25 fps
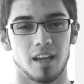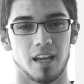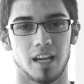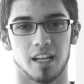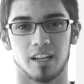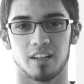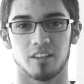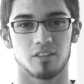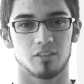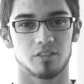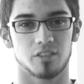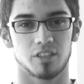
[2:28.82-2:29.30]

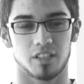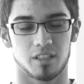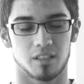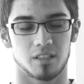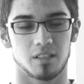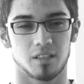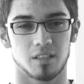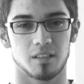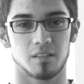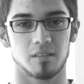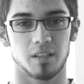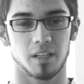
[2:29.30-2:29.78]
and it'll
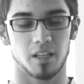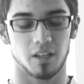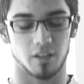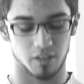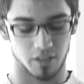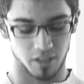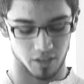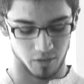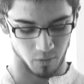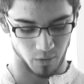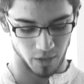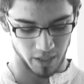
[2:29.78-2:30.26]
just
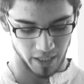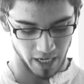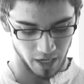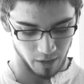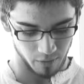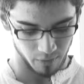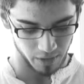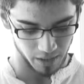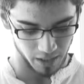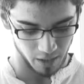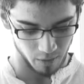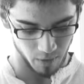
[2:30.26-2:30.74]
work
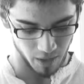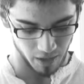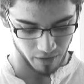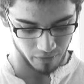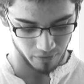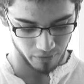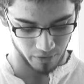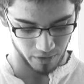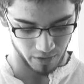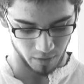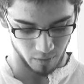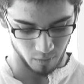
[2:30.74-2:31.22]
out really well
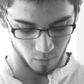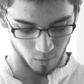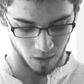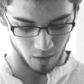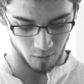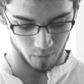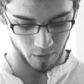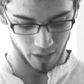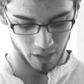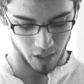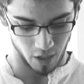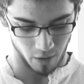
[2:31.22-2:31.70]
for
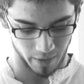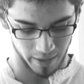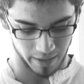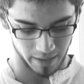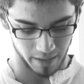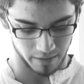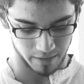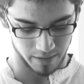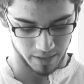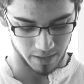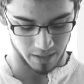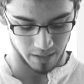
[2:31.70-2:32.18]
what we're going
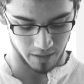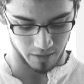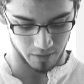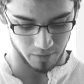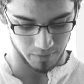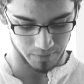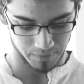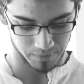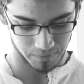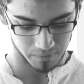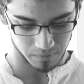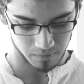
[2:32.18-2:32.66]
there to do.